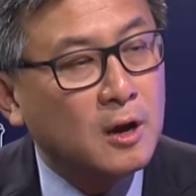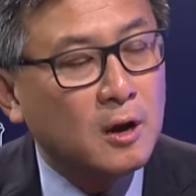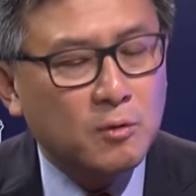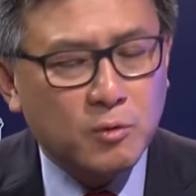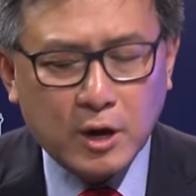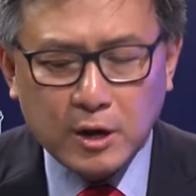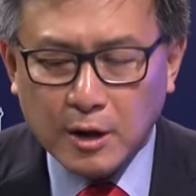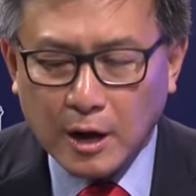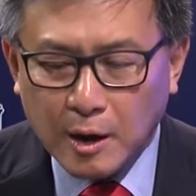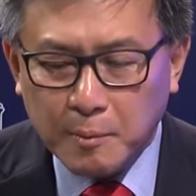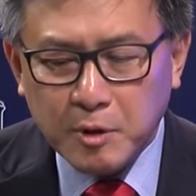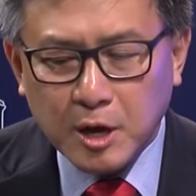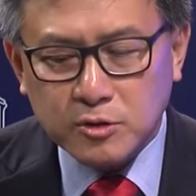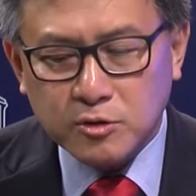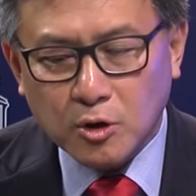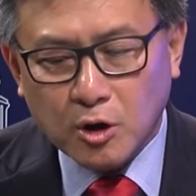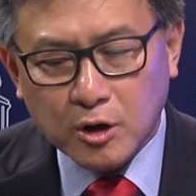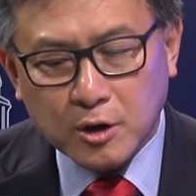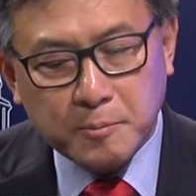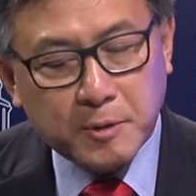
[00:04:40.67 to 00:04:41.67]
Right, I'm not
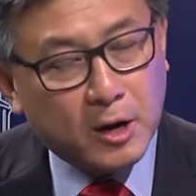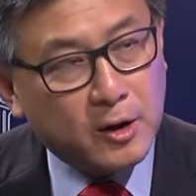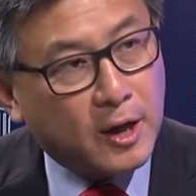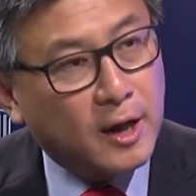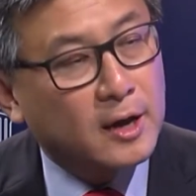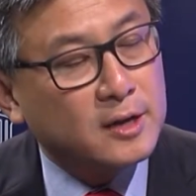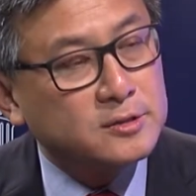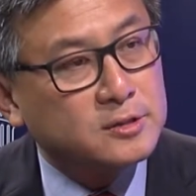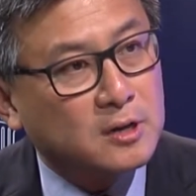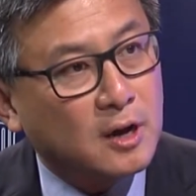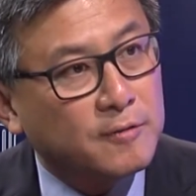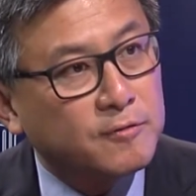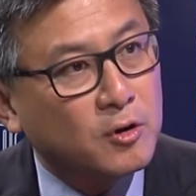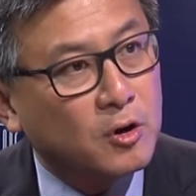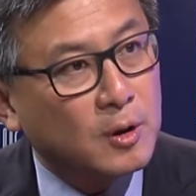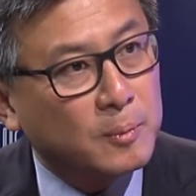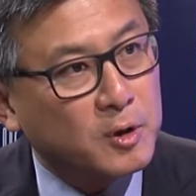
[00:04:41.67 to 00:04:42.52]
talking about as governor,